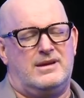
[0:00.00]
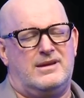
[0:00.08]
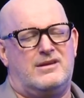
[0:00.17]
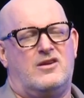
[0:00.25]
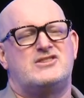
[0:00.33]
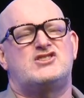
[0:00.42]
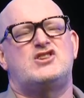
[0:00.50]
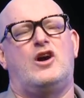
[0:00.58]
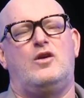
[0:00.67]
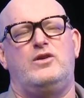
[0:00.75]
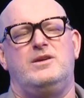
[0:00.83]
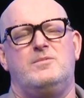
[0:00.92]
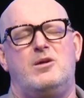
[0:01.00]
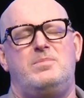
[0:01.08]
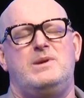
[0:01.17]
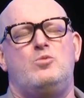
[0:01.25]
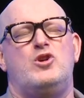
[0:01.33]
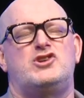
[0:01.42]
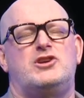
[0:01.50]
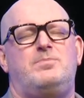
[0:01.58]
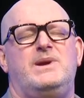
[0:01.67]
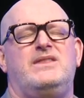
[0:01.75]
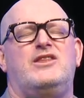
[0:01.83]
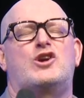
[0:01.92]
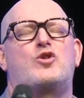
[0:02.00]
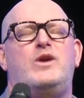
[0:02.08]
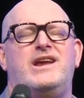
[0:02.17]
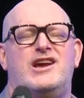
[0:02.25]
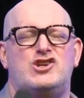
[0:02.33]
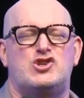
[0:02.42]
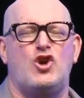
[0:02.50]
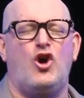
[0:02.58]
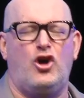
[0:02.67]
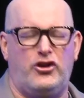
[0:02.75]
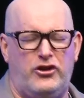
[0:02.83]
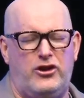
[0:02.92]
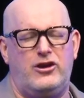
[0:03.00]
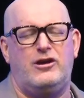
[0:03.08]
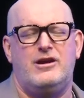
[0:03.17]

God's told him I've been worshiping the creation,